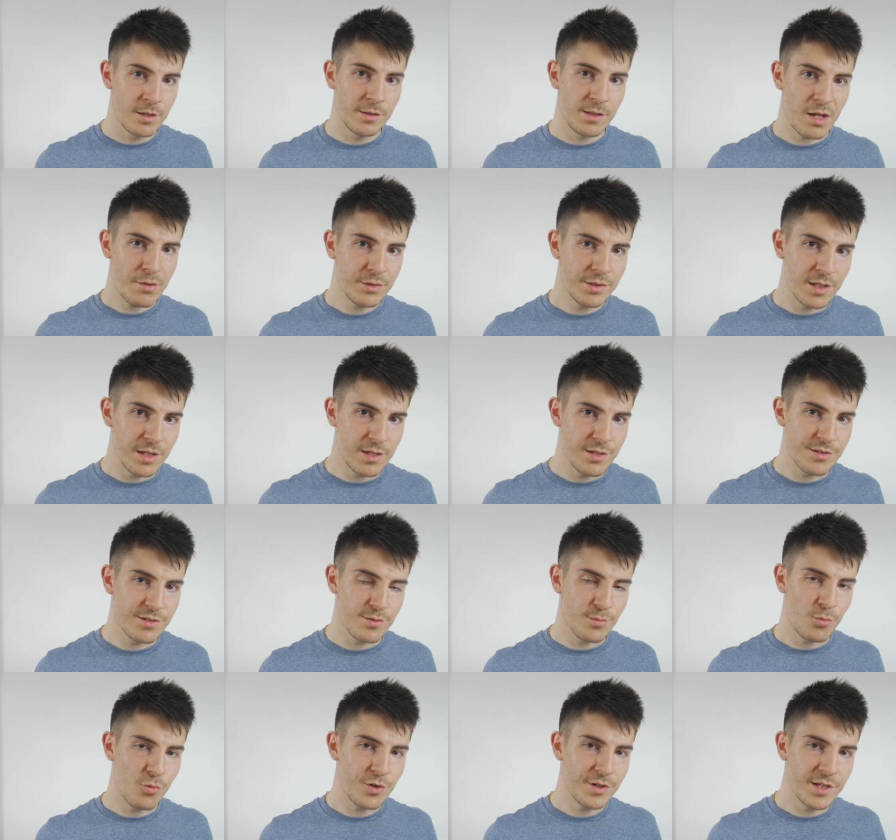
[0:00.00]

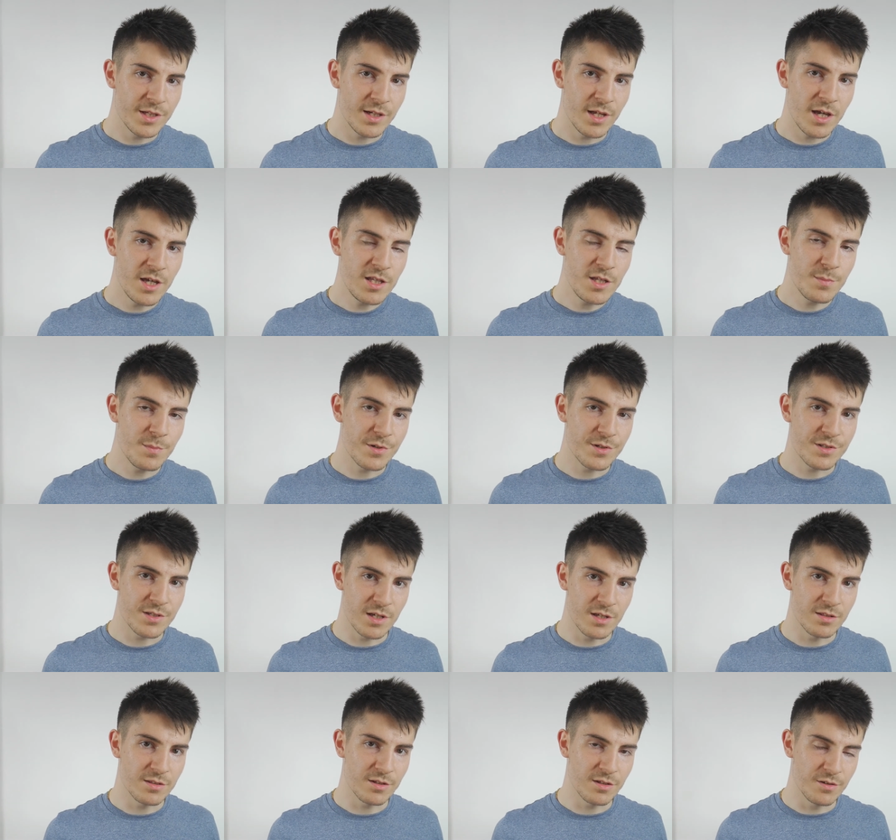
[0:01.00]
Nowadays, more than eighty
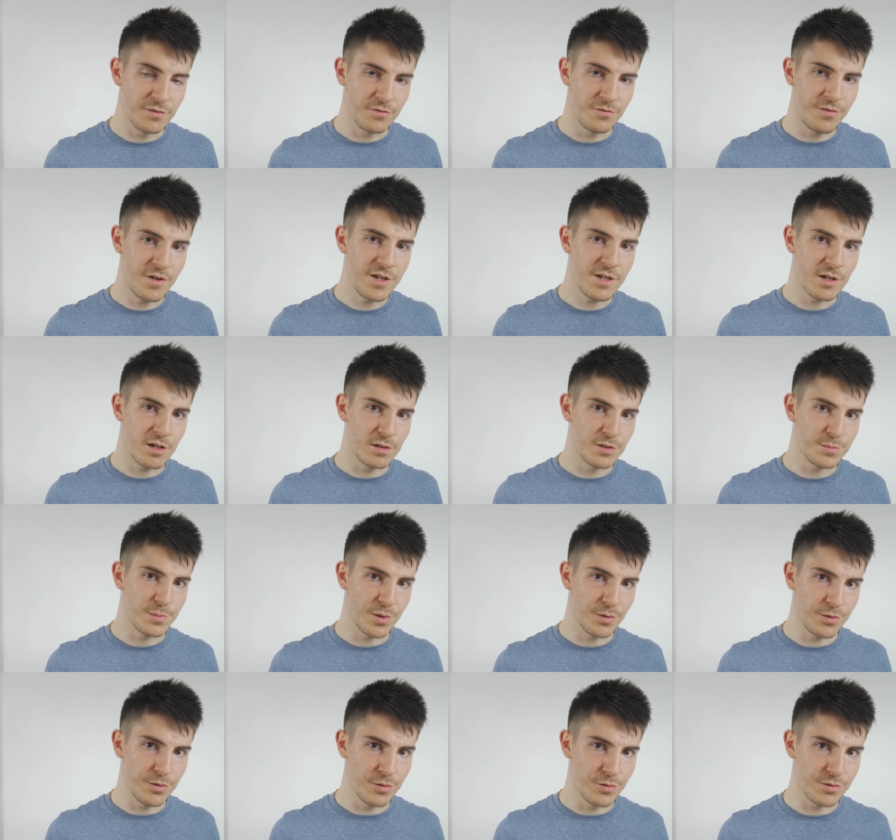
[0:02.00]
percent of vehicles
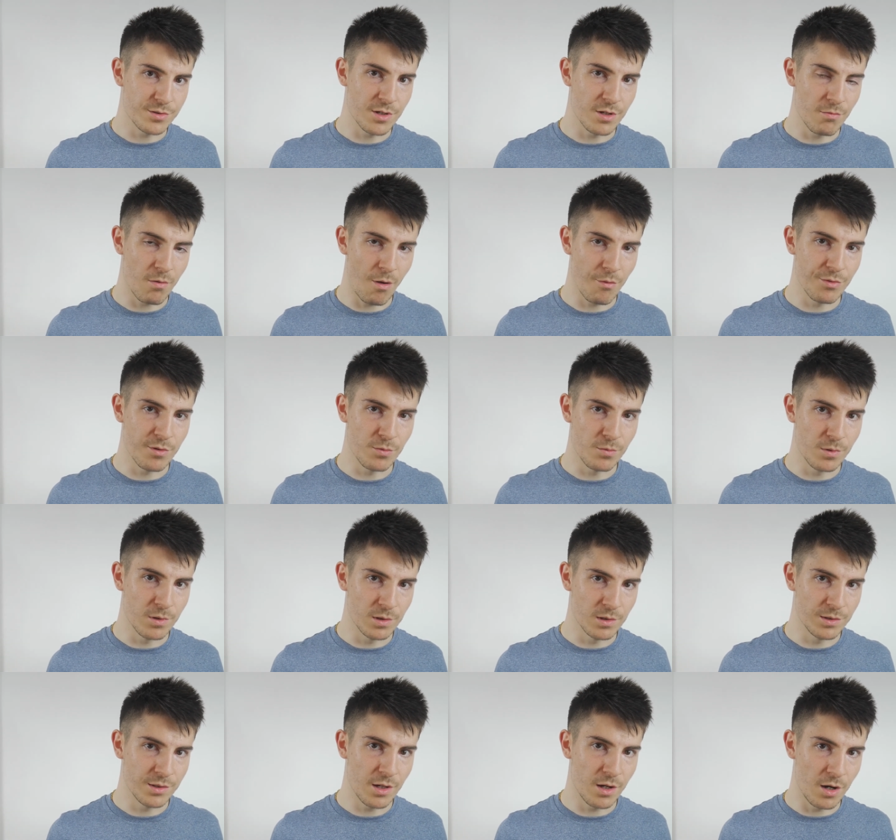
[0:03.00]
produced around the
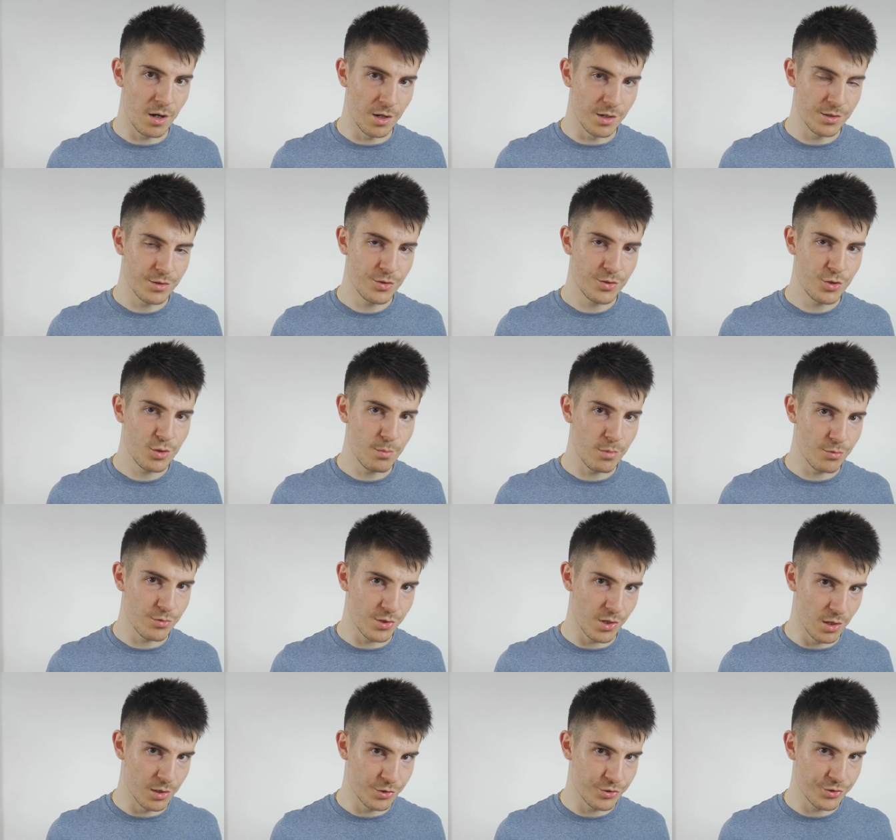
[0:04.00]
world are
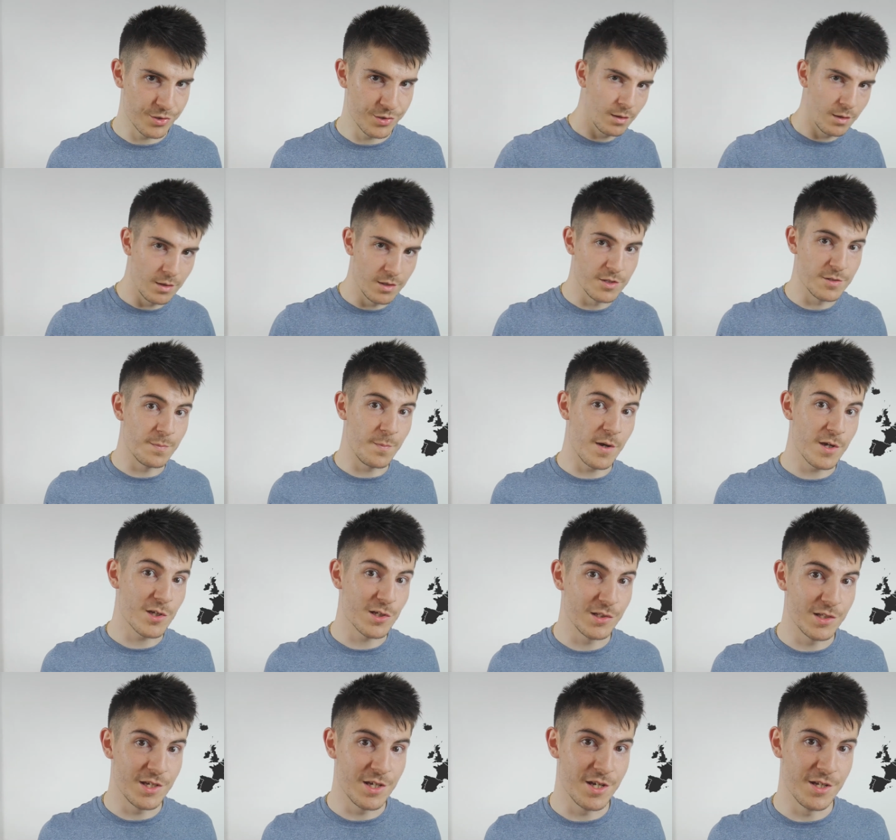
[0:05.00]
turbocharged,
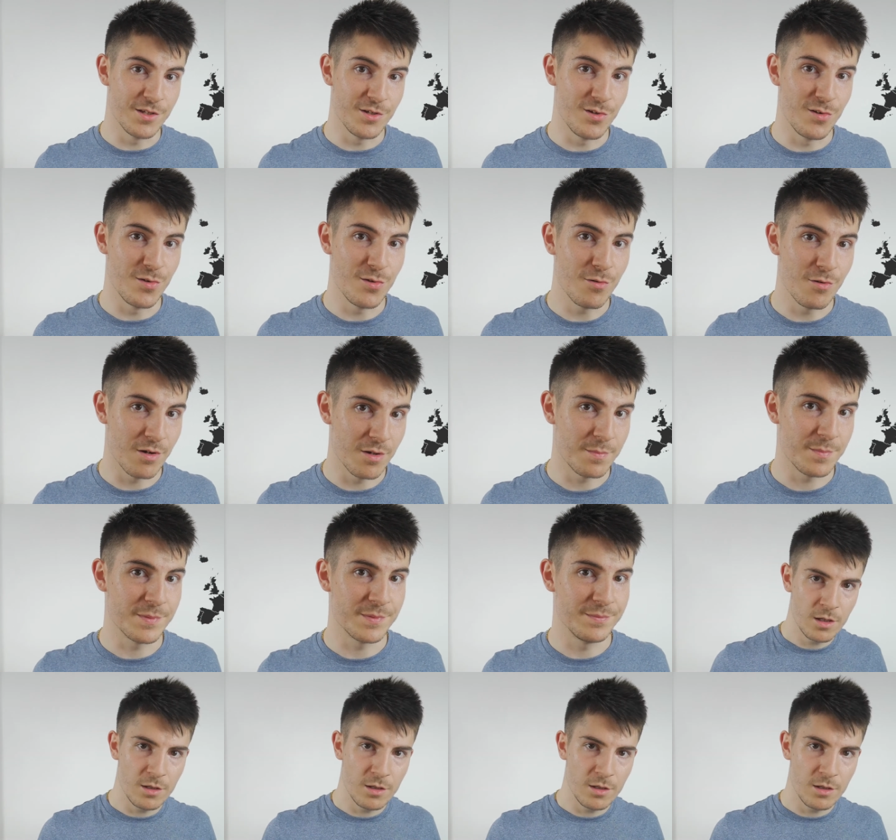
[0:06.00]
especially in Europe.